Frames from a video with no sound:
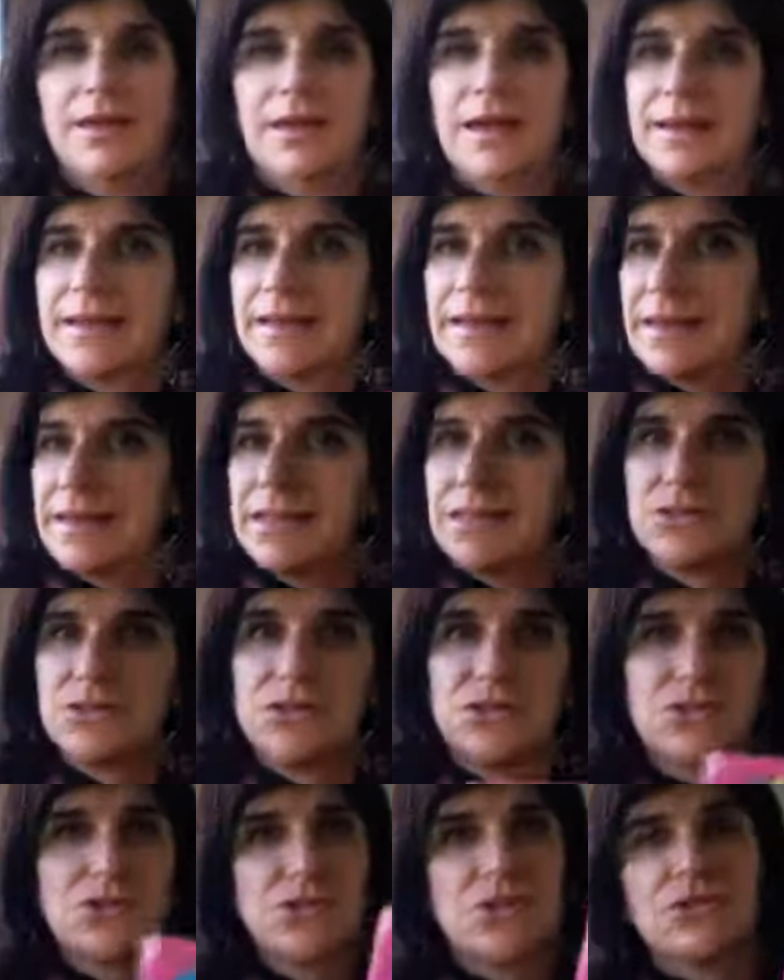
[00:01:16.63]
and again
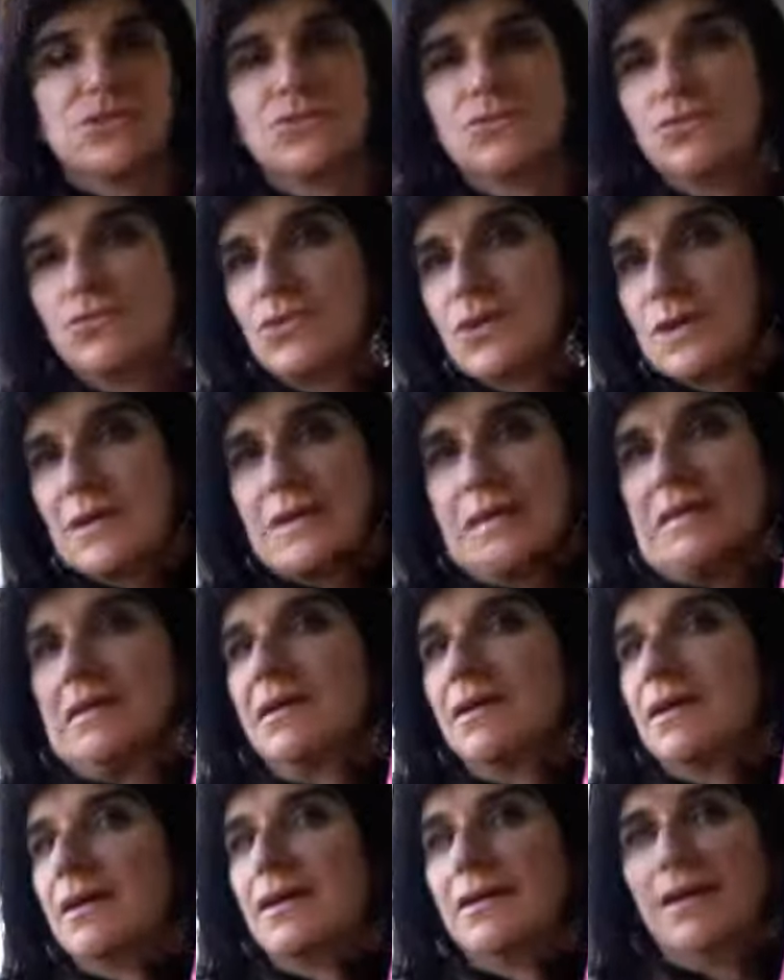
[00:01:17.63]
to just read
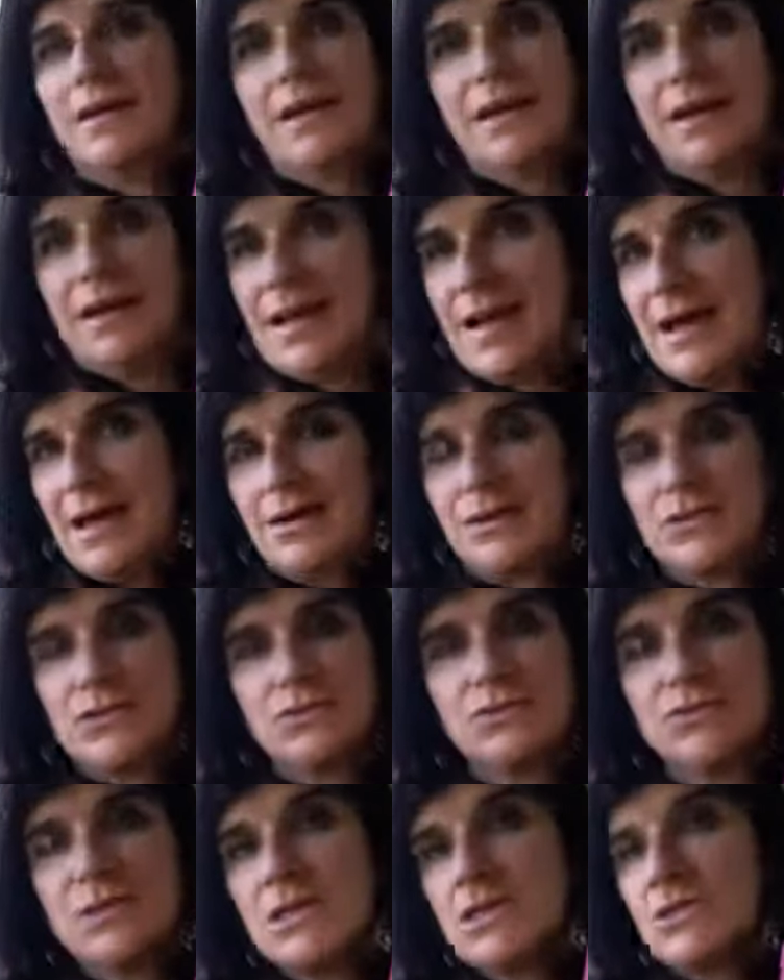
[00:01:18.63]
aloud, to
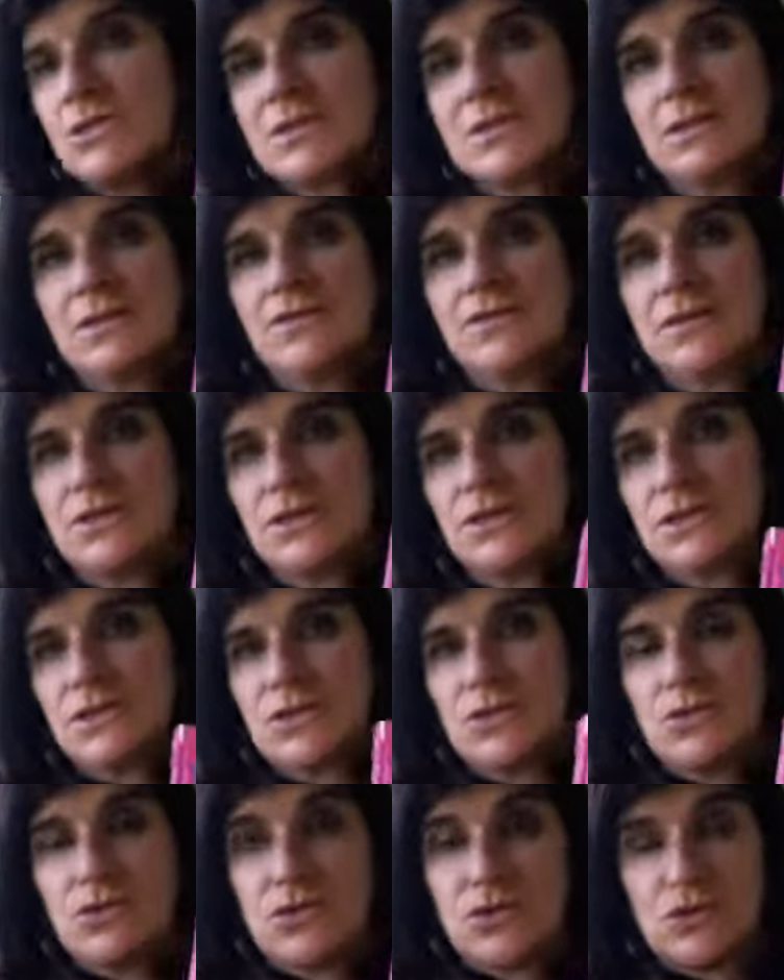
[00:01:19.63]
read yourself a Dr.
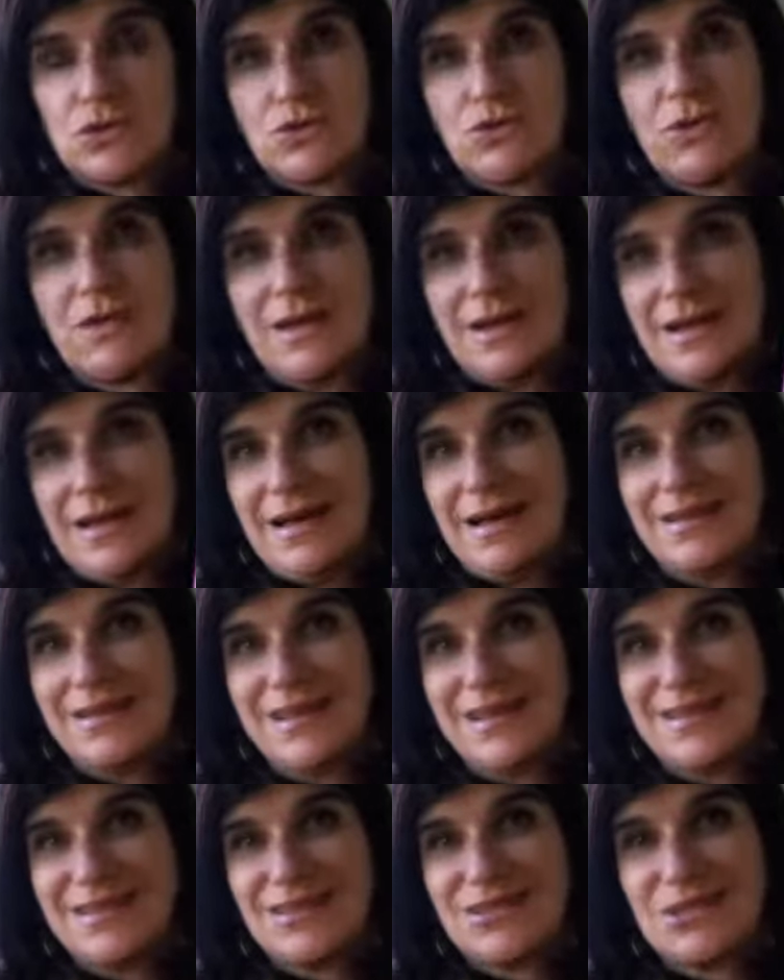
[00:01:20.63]
Seuss story aloud
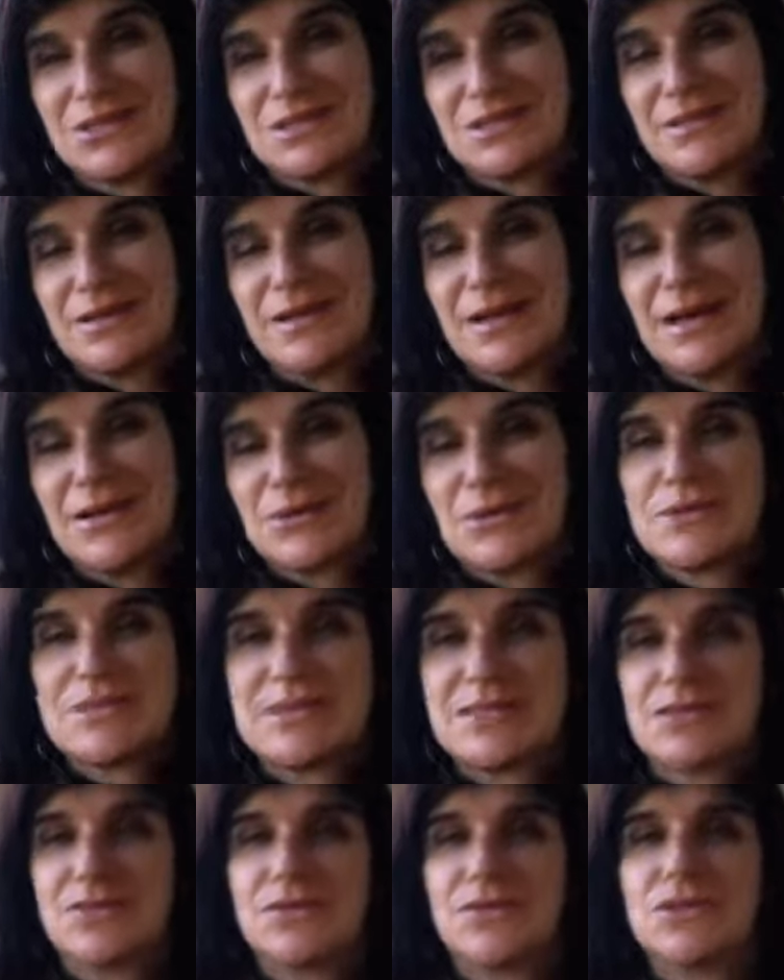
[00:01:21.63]
and just allow
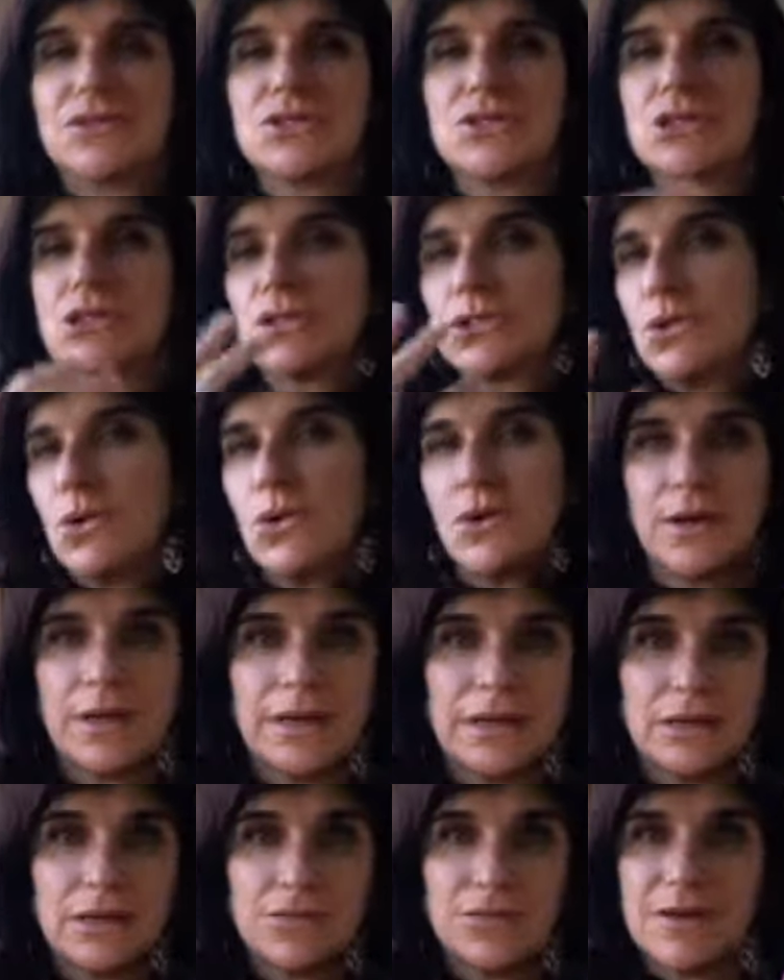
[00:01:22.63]
yourself the
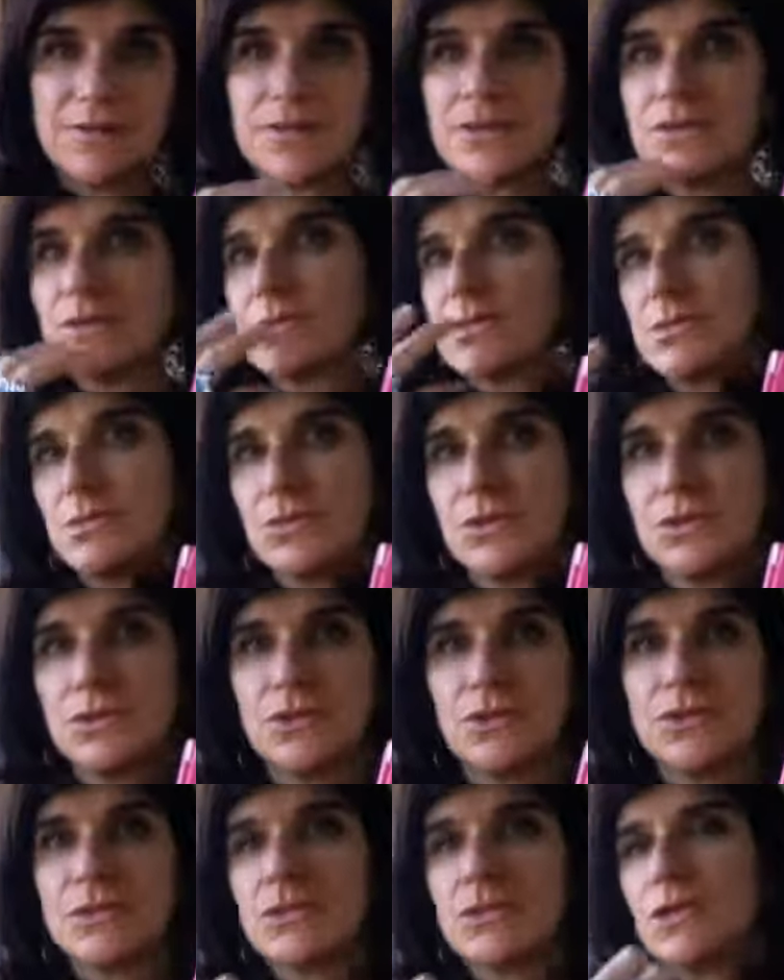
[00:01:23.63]
joy of having those
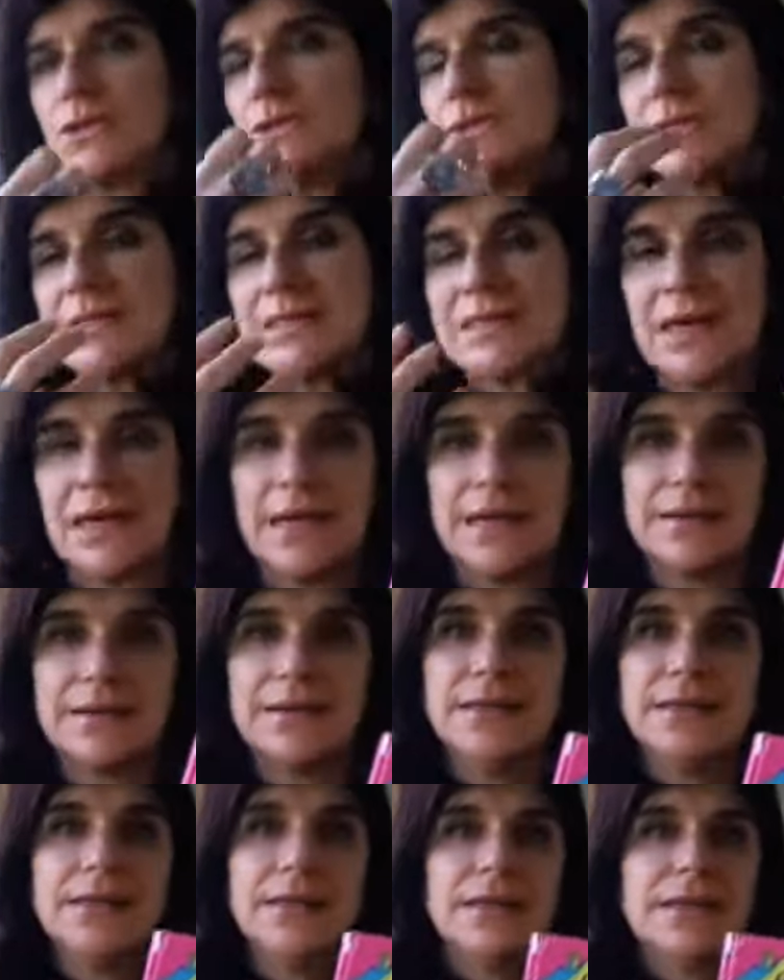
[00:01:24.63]
words on your tongue
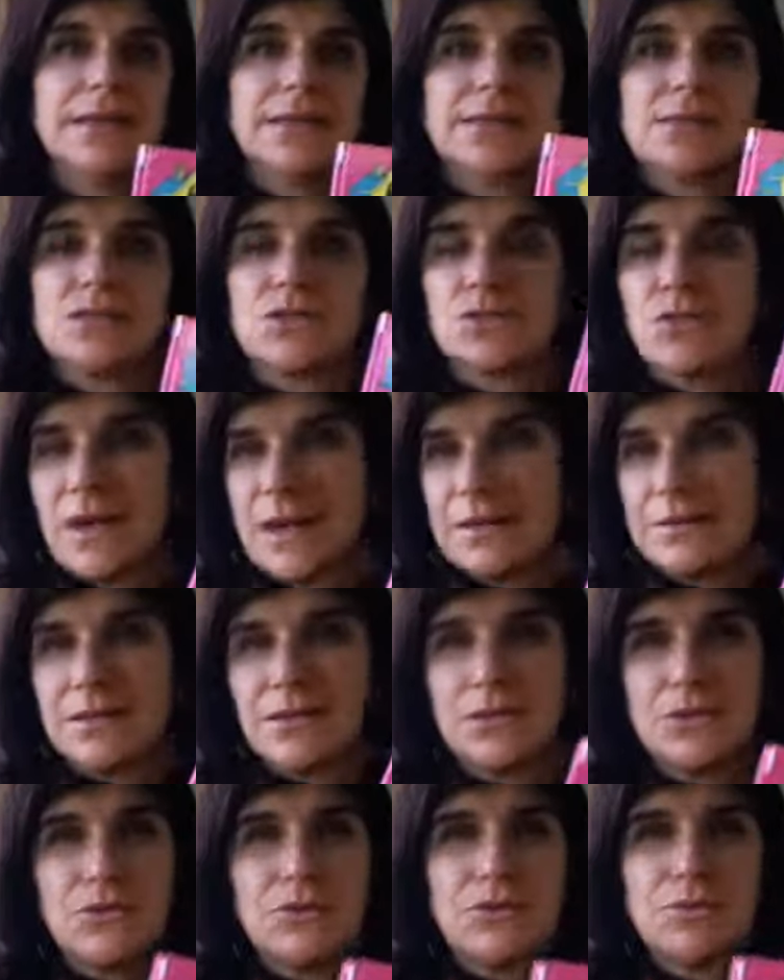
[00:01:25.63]

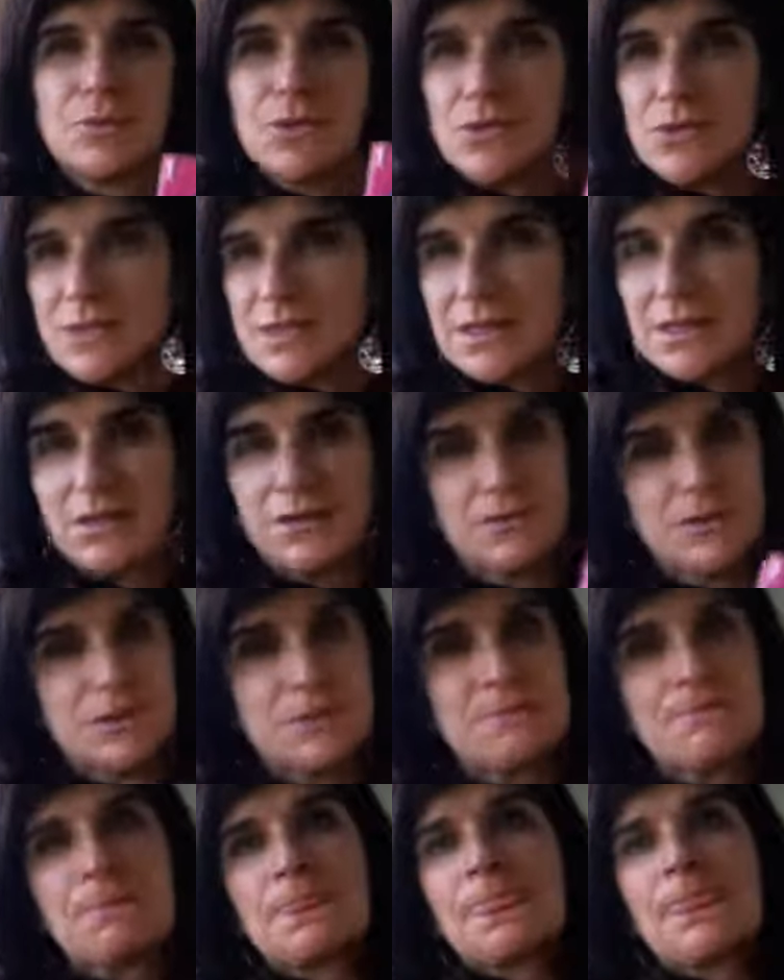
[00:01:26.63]
surrounding you, the music of it,
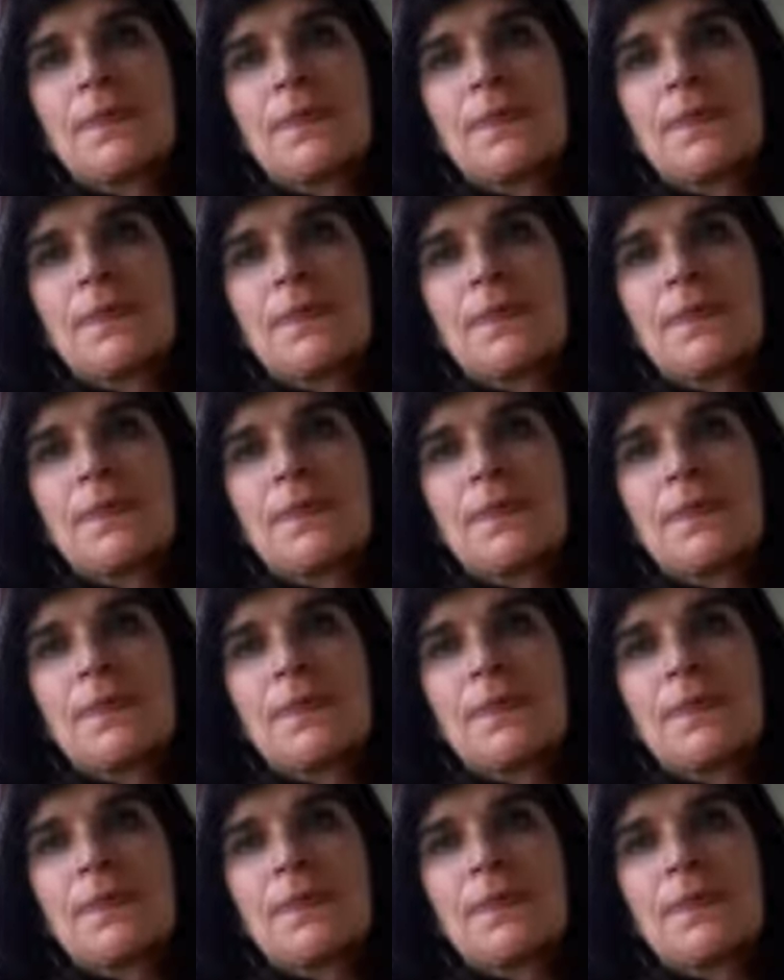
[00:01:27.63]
